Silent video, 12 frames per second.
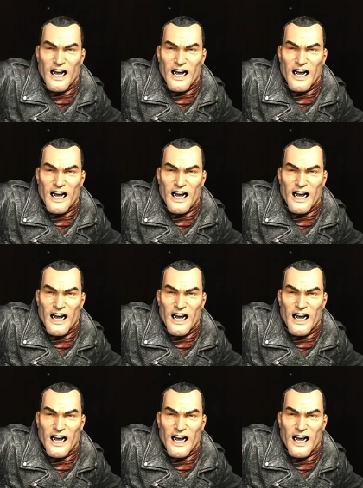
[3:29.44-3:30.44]

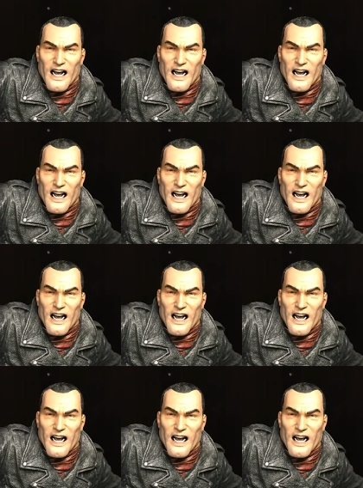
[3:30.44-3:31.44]

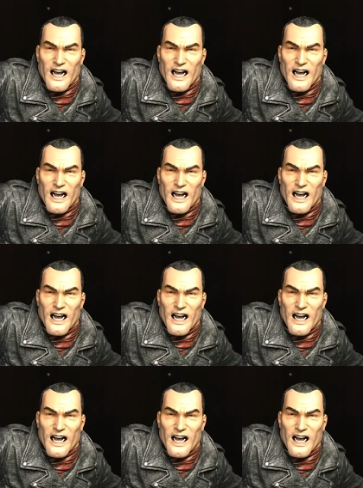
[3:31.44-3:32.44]

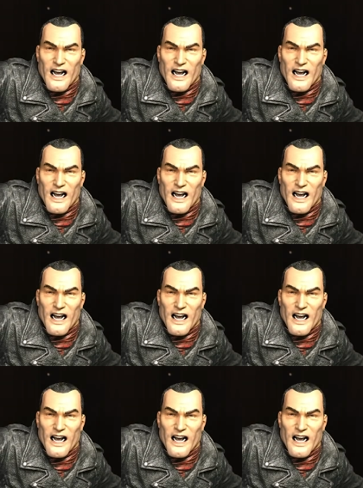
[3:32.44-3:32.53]
[no speech]